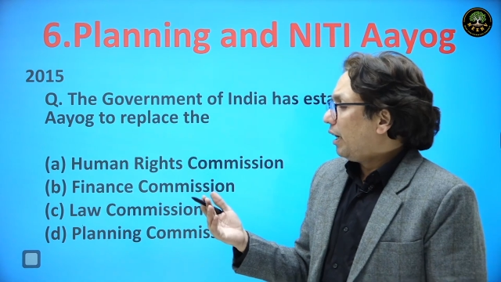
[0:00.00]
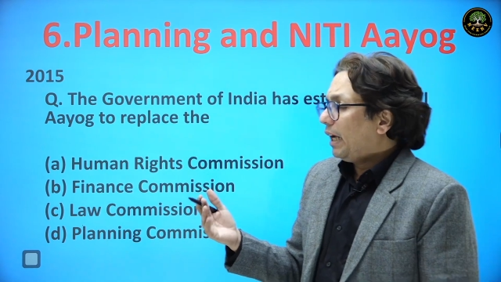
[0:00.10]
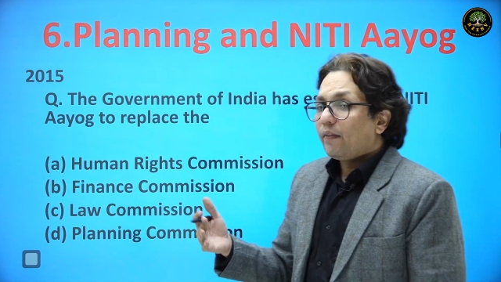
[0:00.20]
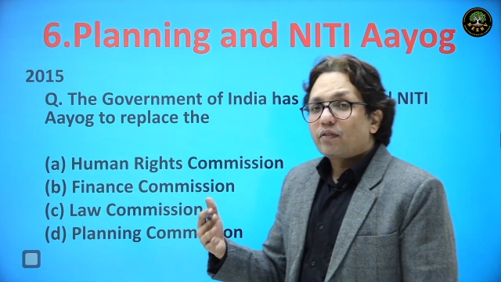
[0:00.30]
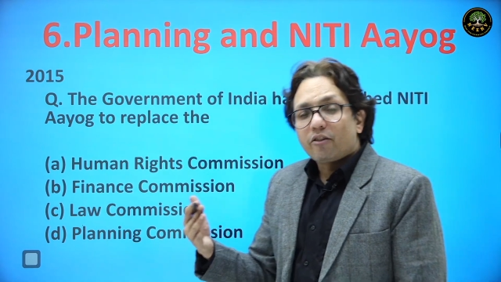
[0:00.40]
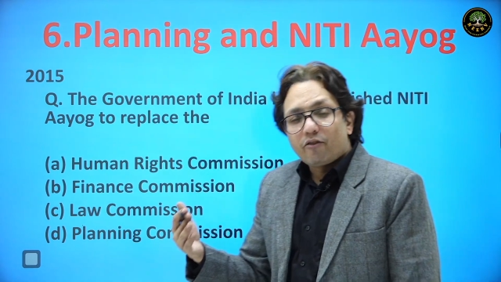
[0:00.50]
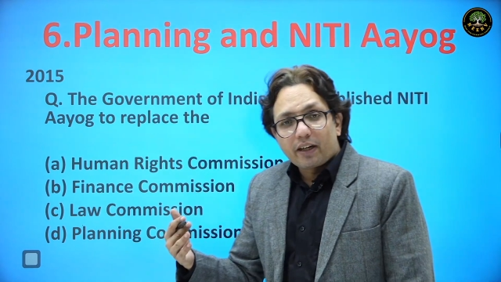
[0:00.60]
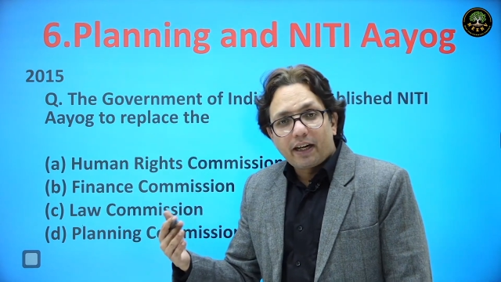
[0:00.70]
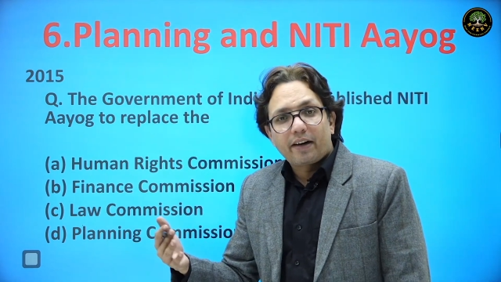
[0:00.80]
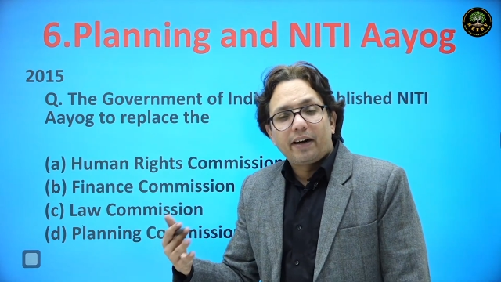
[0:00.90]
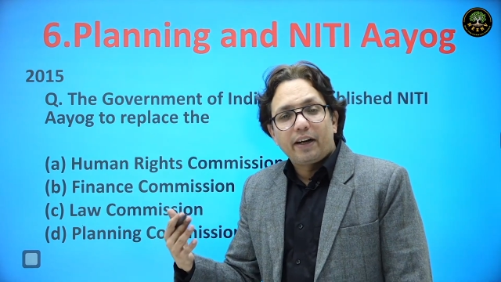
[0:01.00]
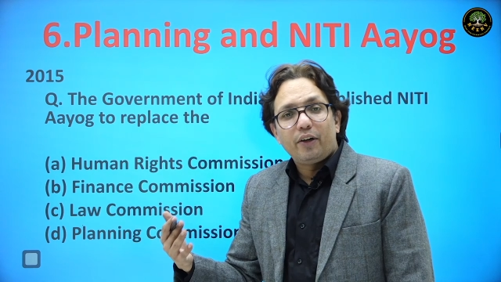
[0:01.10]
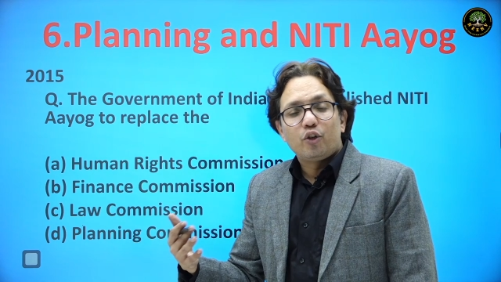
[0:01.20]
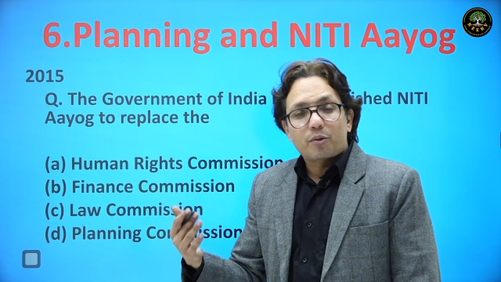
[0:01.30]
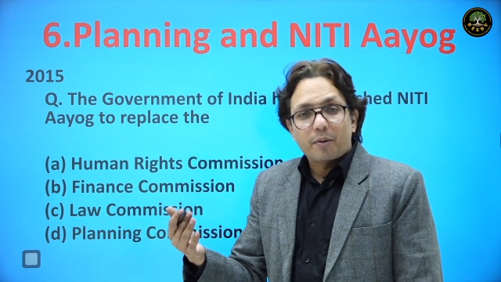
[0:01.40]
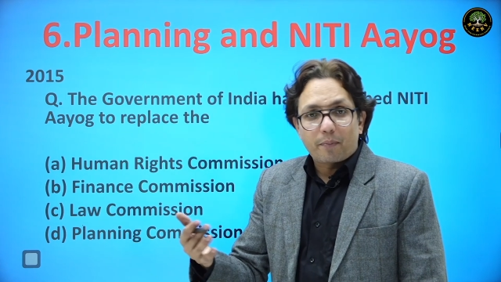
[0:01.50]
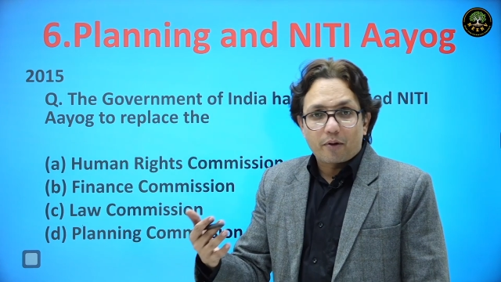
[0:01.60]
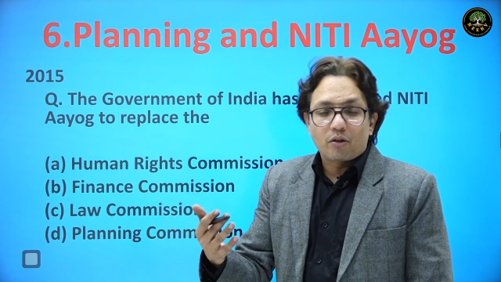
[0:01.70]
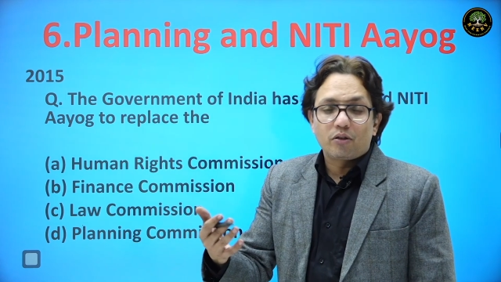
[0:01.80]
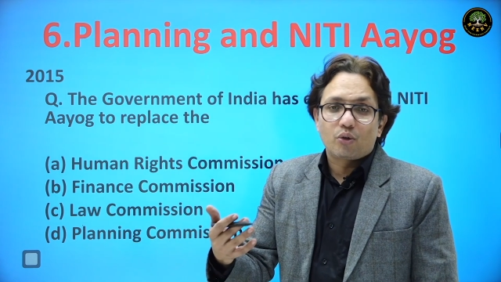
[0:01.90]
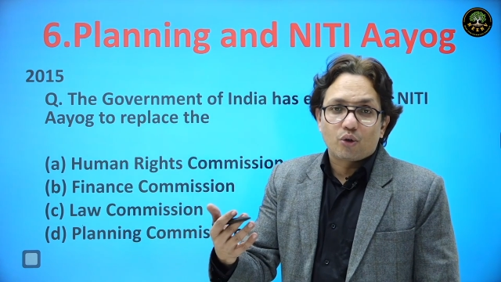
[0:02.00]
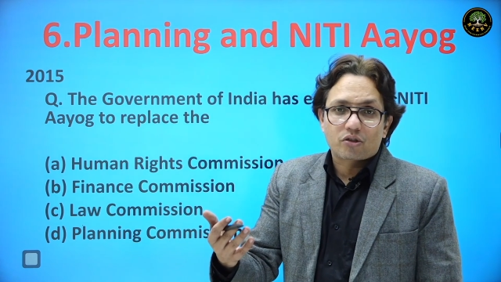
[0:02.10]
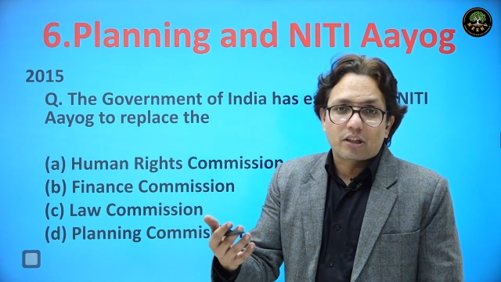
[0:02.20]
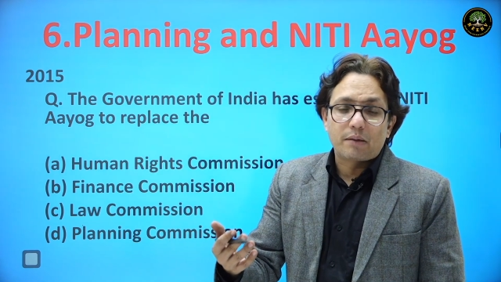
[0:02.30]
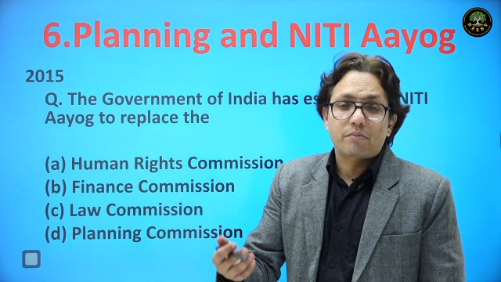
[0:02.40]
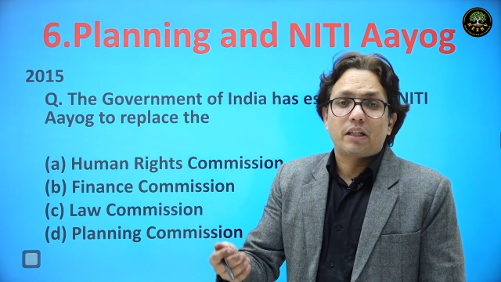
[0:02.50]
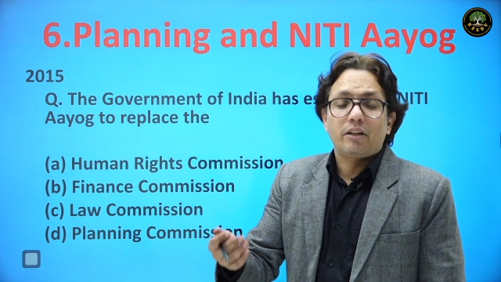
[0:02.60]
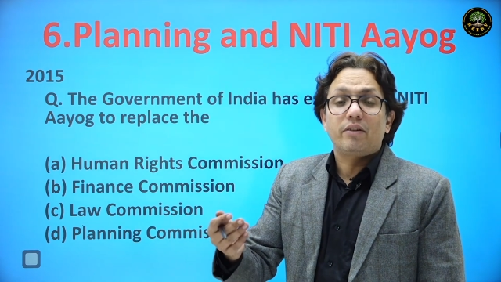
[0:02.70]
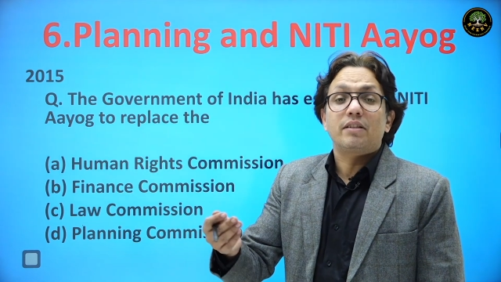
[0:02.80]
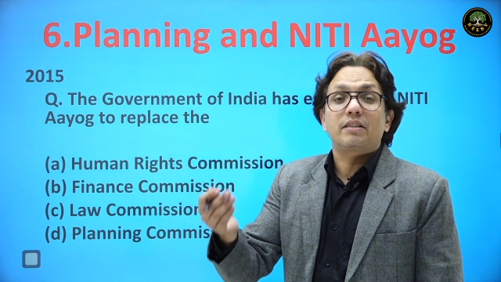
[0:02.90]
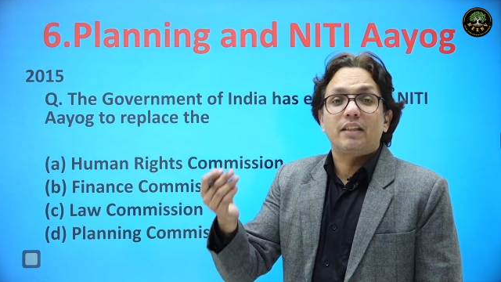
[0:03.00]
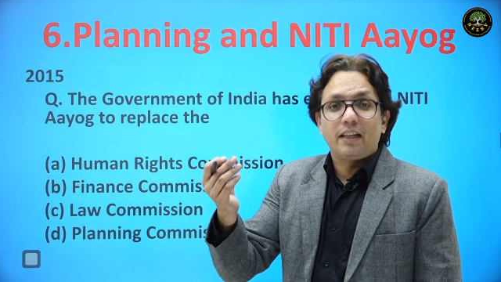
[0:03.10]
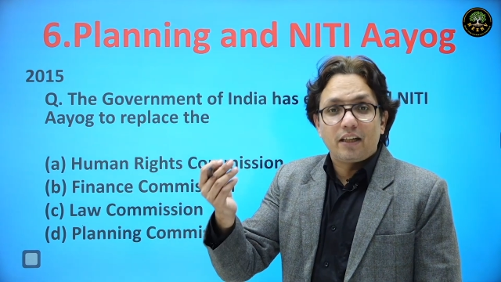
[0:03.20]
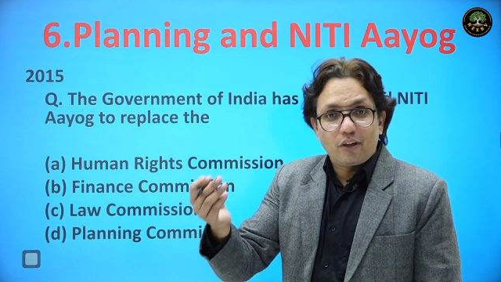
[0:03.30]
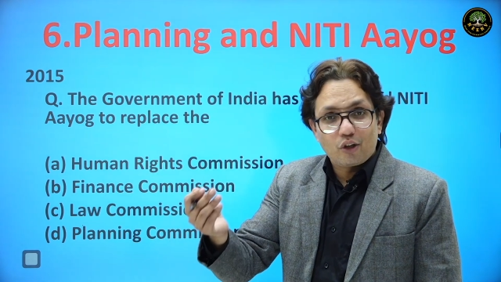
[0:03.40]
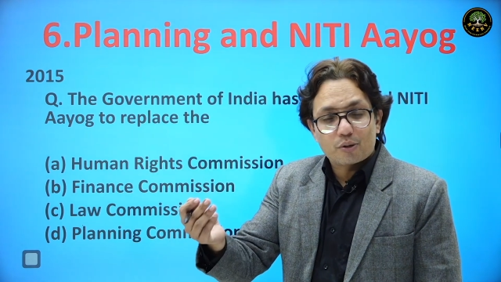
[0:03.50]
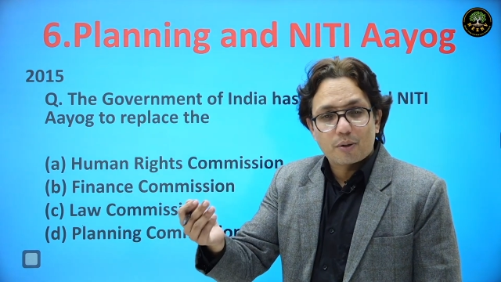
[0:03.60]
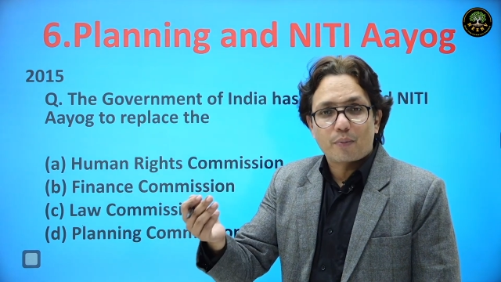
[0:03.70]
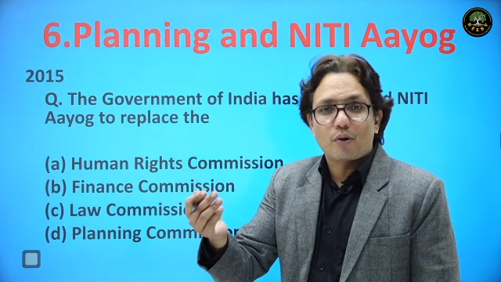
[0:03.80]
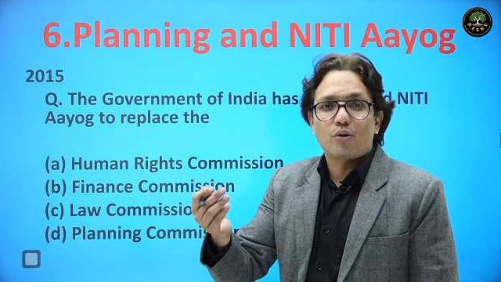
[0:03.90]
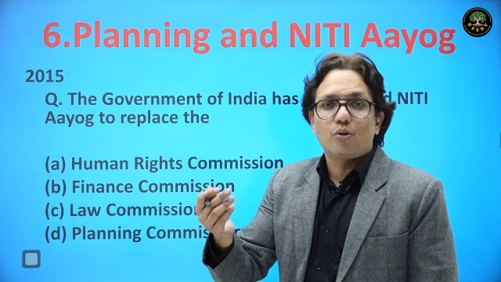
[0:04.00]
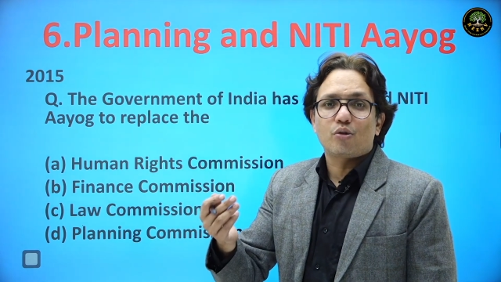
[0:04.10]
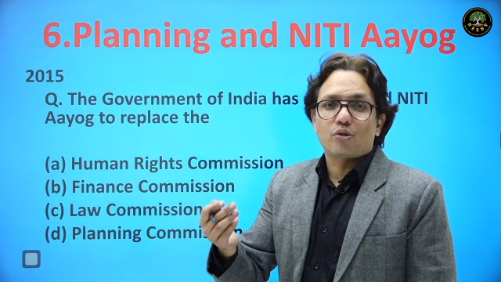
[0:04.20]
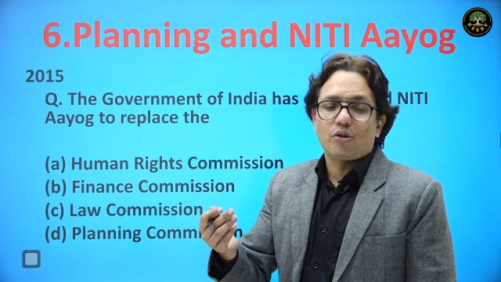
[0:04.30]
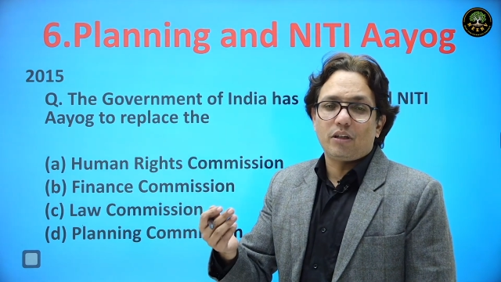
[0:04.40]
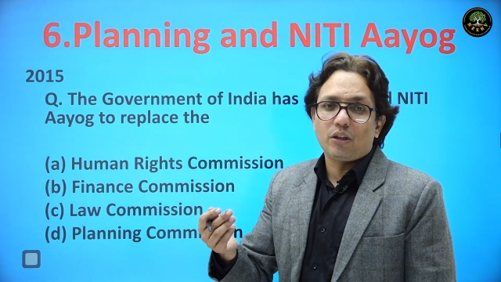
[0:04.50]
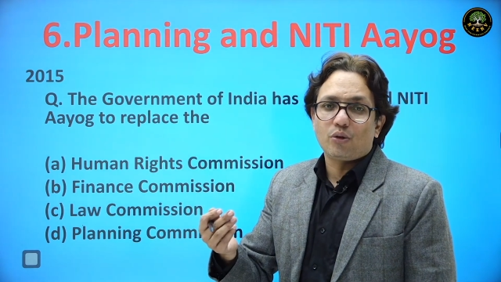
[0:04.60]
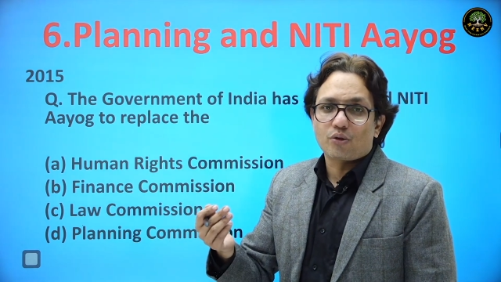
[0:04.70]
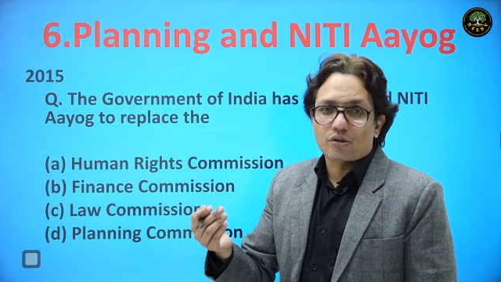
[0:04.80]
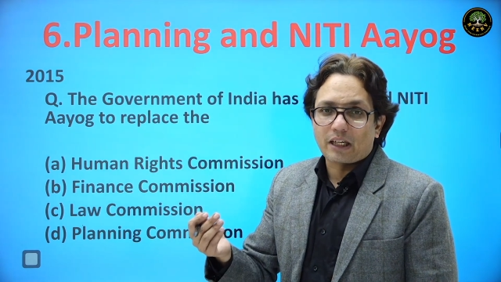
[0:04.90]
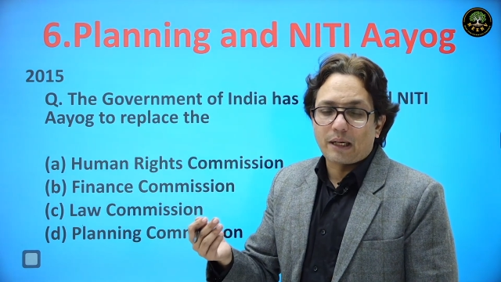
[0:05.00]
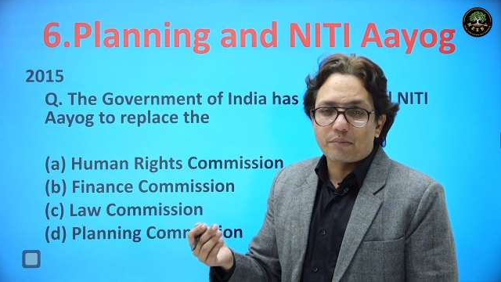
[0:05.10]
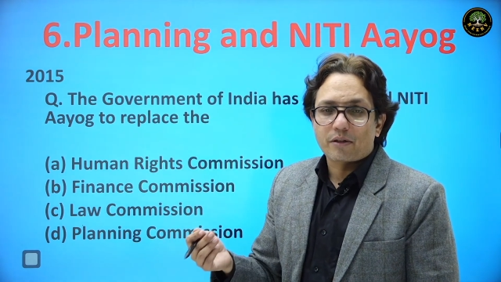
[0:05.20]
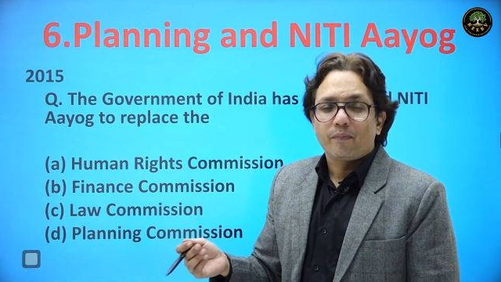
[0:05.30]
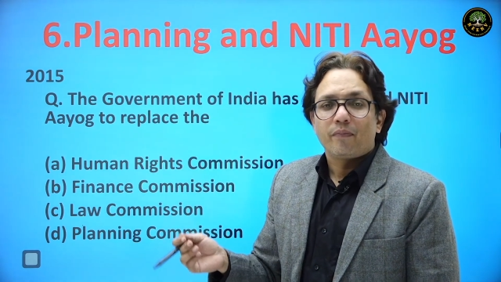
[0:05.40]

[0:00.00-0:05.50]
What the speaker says: If someone had read newspaper in those times, even seen newspaper in those times,